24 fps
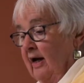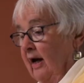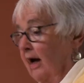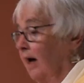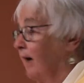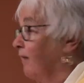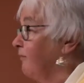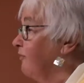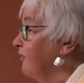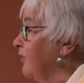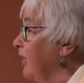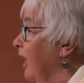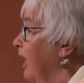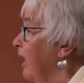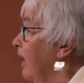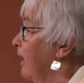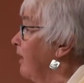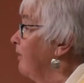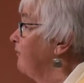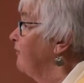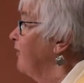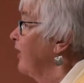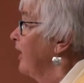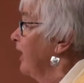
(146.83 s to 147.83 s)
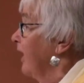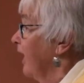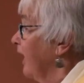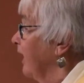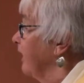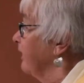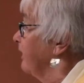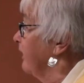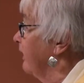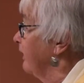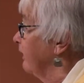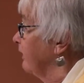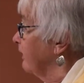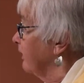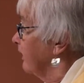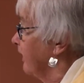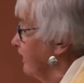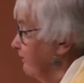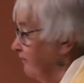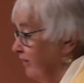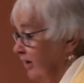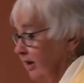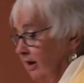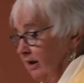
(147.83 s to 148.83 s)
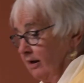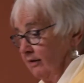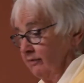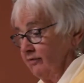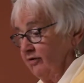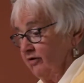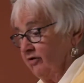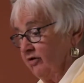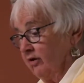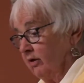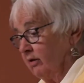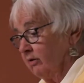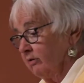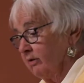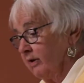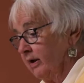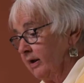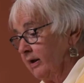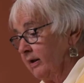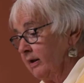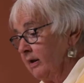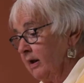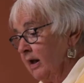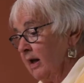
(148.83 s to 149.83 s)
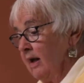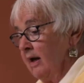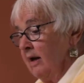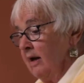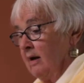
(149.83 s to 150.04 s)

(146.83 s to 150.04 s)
of love and caregiving of children,